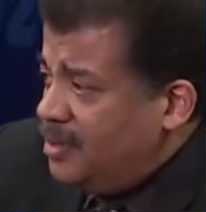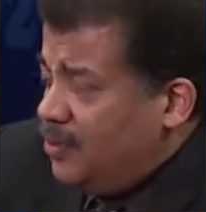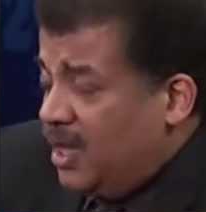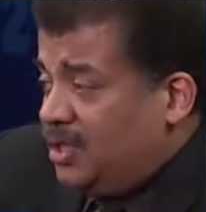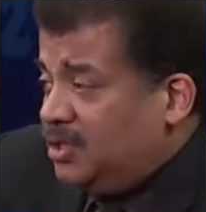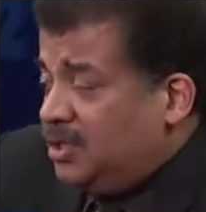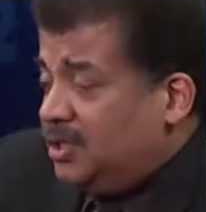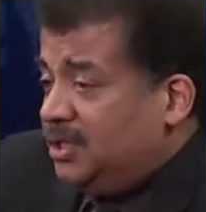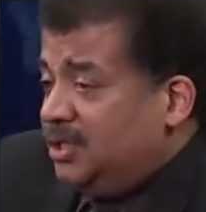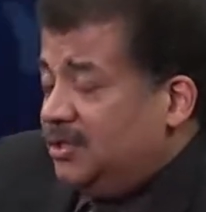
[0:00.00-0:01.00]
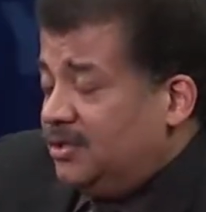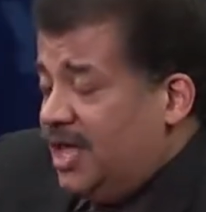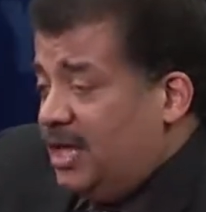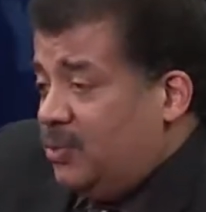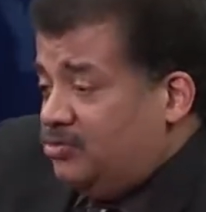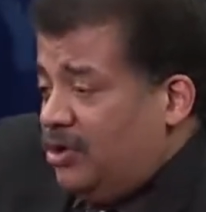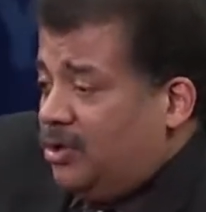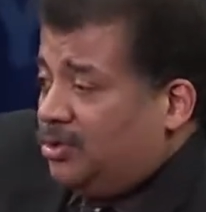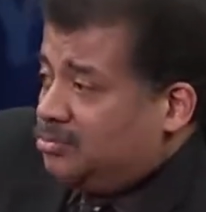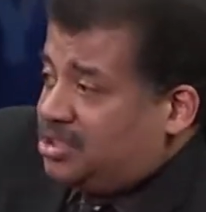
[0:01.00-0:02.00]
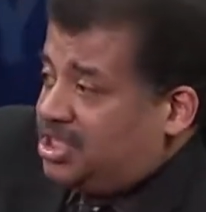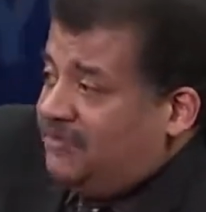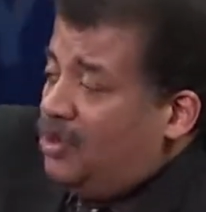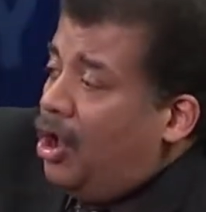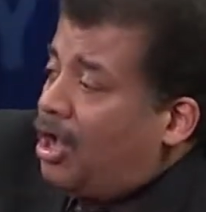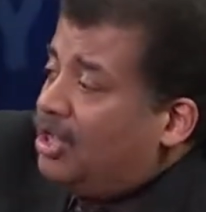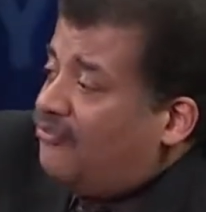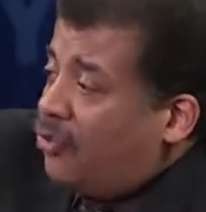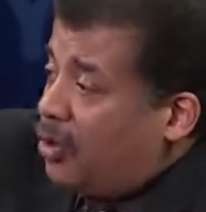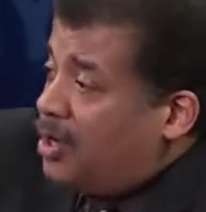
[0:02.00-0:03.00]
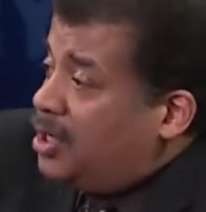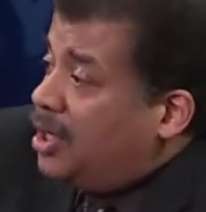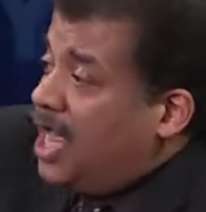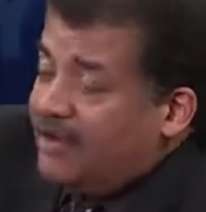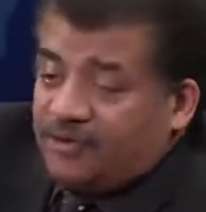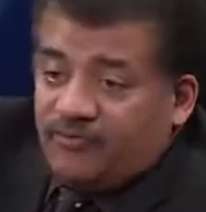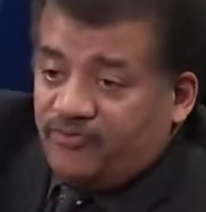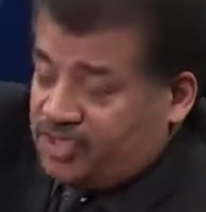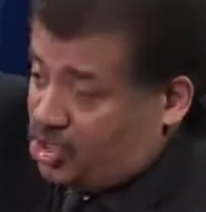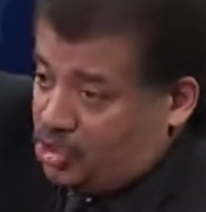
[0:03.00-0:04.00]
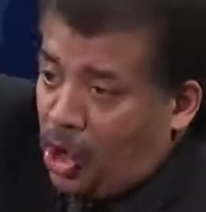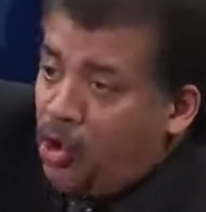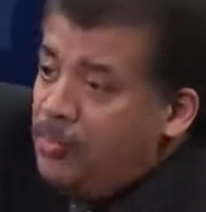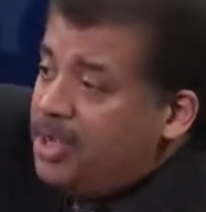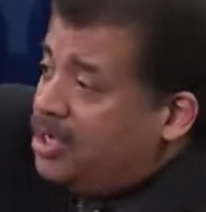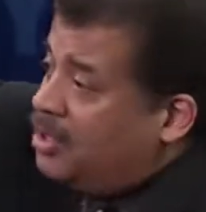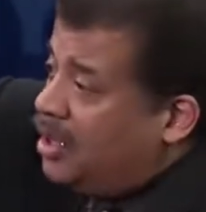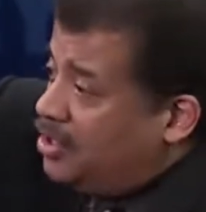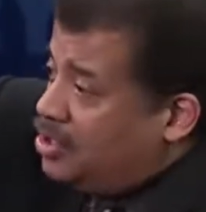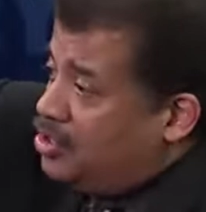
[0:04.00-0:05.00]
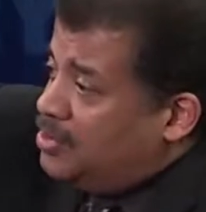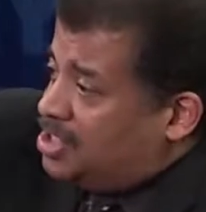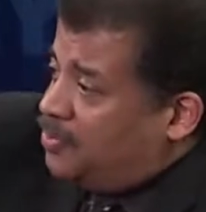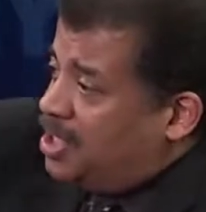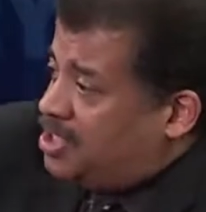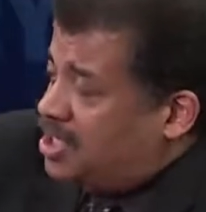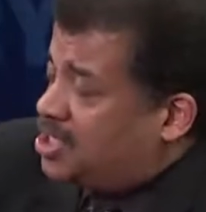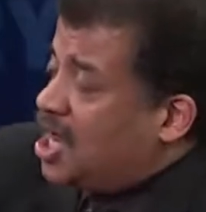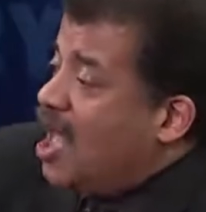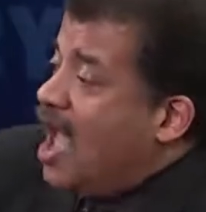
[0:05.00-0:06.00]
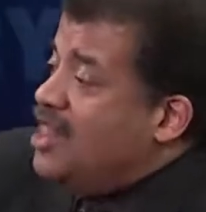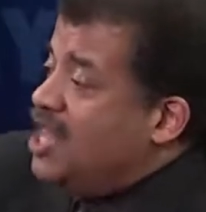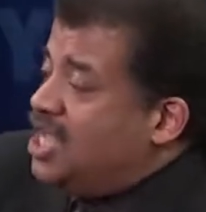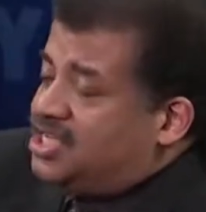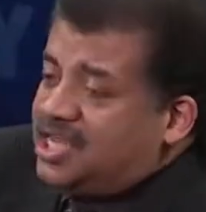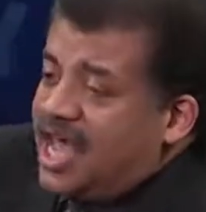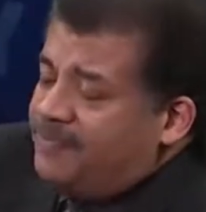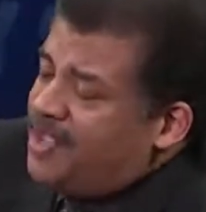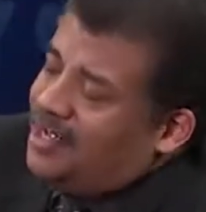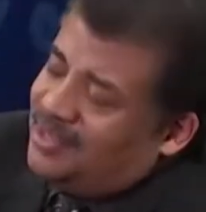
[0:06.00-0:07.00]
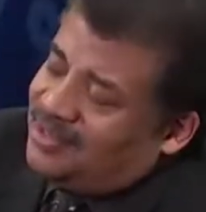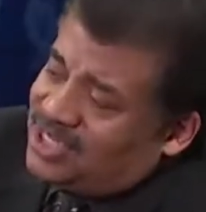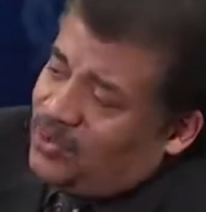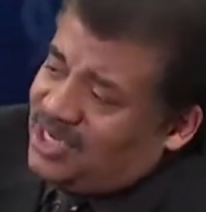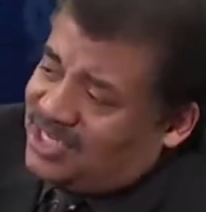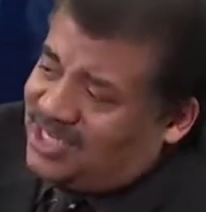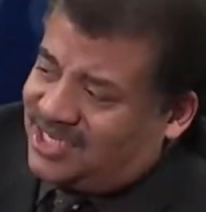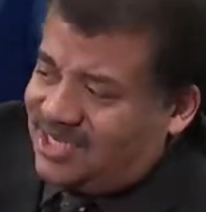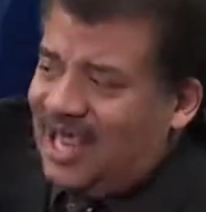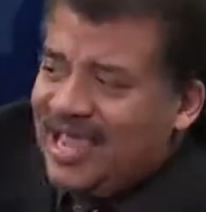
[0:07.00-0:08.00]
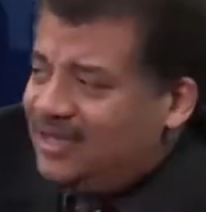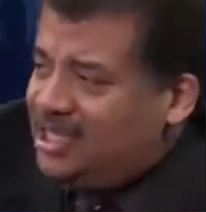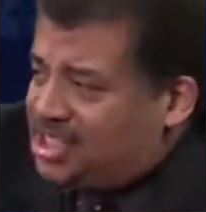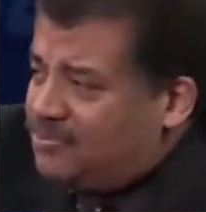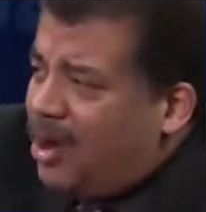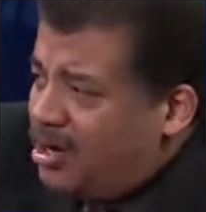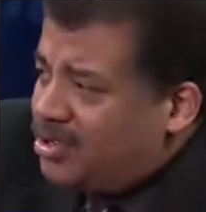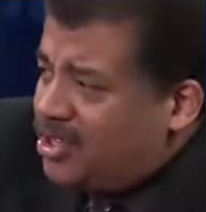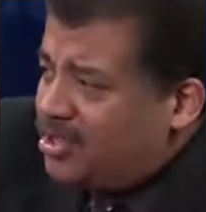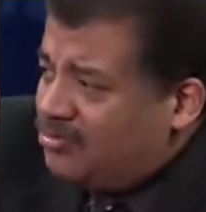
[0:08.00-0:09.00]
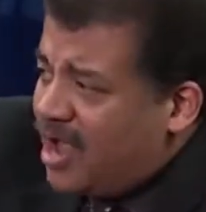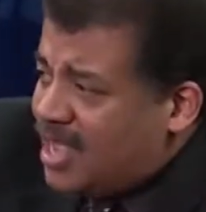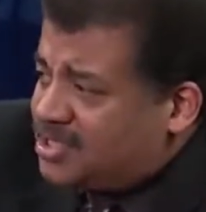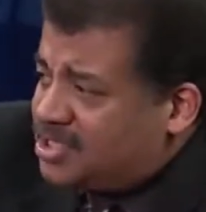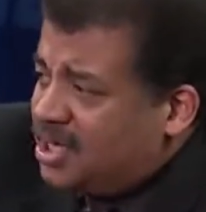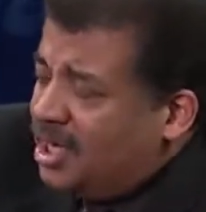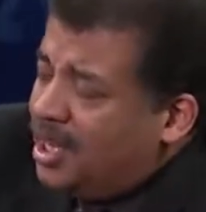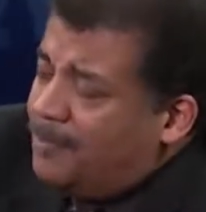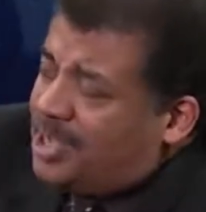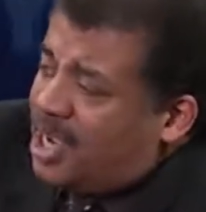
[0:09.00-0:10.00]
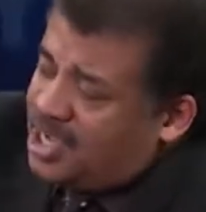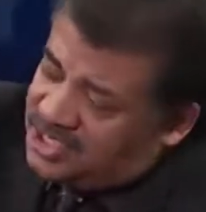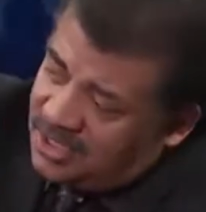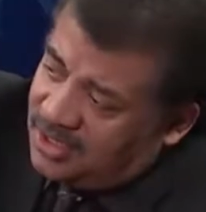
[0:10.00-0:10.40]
Well, they would roll Stephen Hawking forward after combing the human species, and they'd say, this one is slightly smarter than the rest because